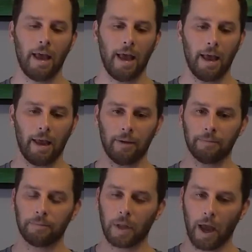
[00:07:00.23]

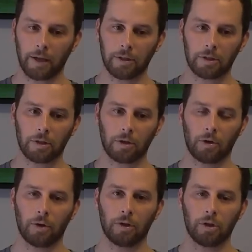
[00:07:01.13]
And I just
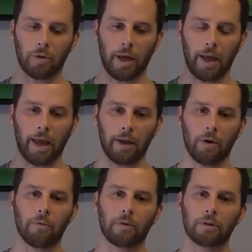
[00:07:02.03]
encourage you to head
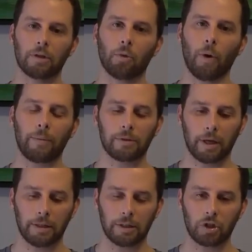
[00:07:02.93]
over to the
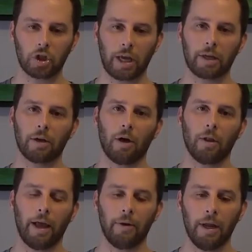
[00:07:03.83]
website to check it
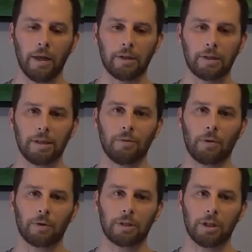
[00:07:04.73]
all out, see
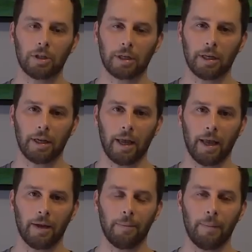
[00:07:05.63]
when we're teaching it,
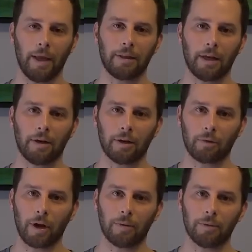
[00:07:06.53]
and make that an
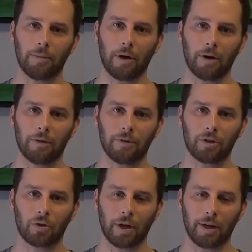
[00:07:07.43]
incredible part of
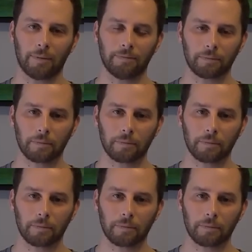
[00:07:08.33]
your training.